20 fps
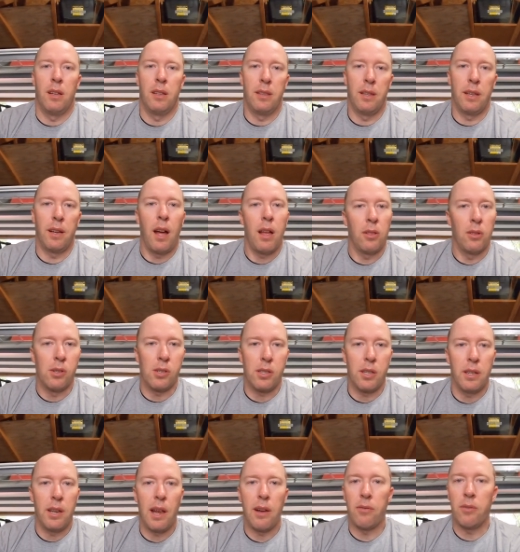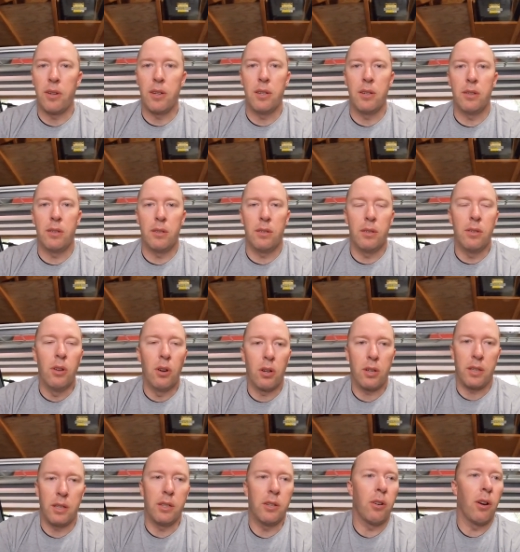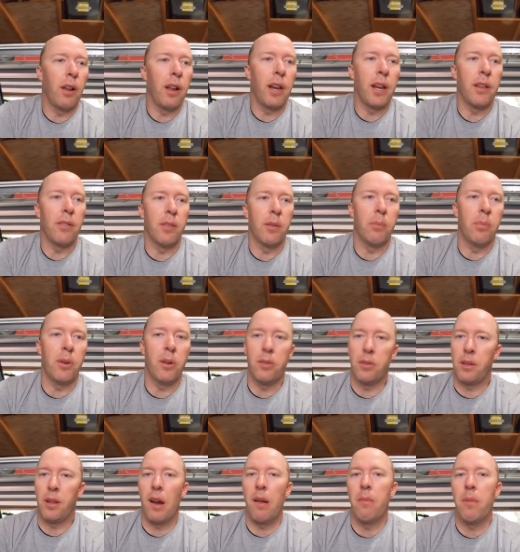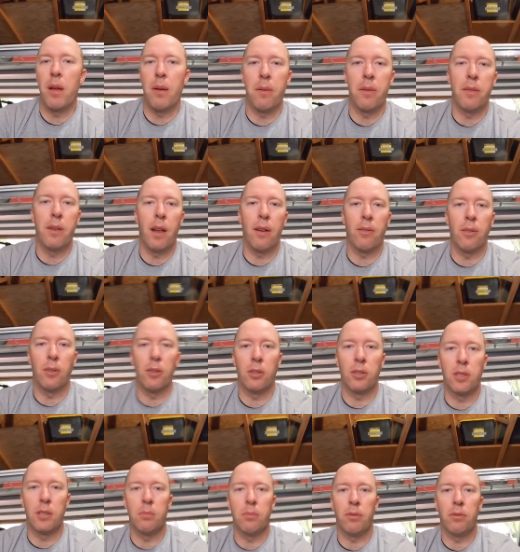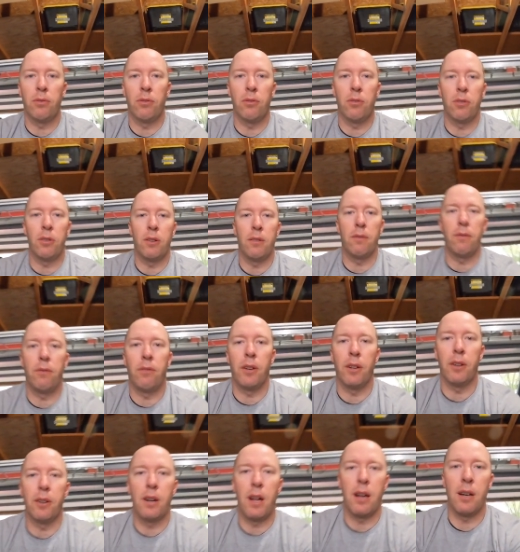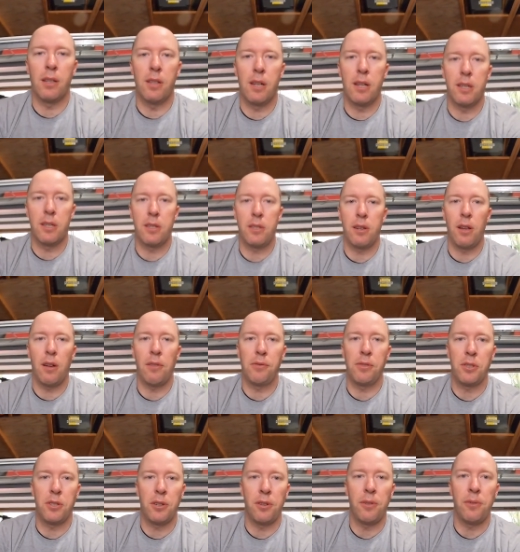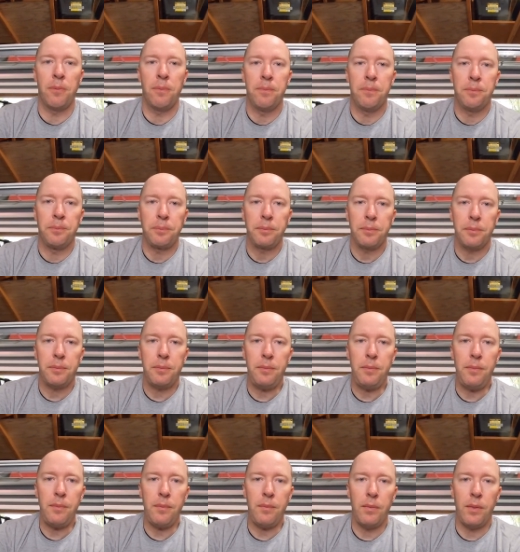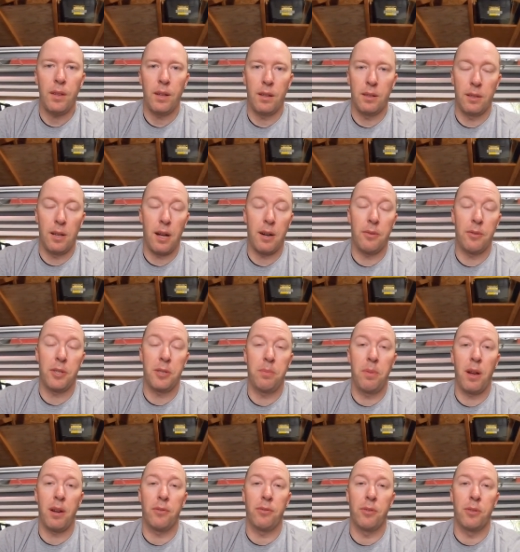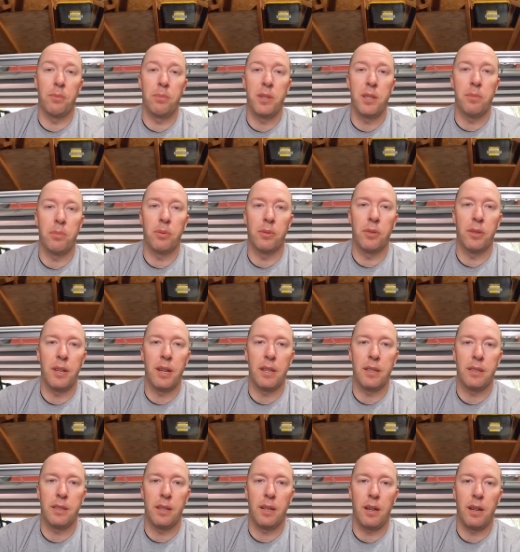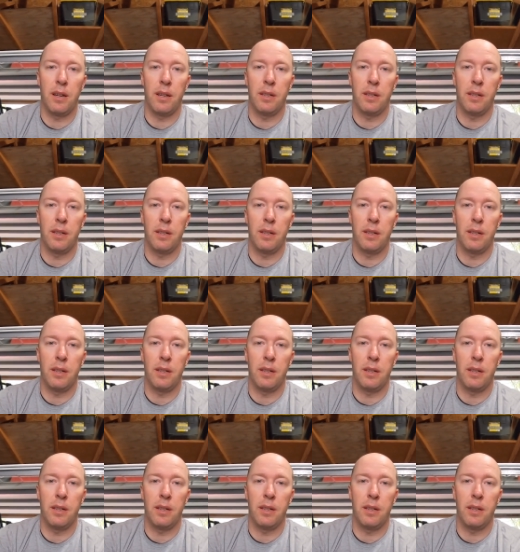I think I looked in every nook and cranny of the boat that I maybe never looked in before and figured out a lot of stuff. So a lot of respect for the people that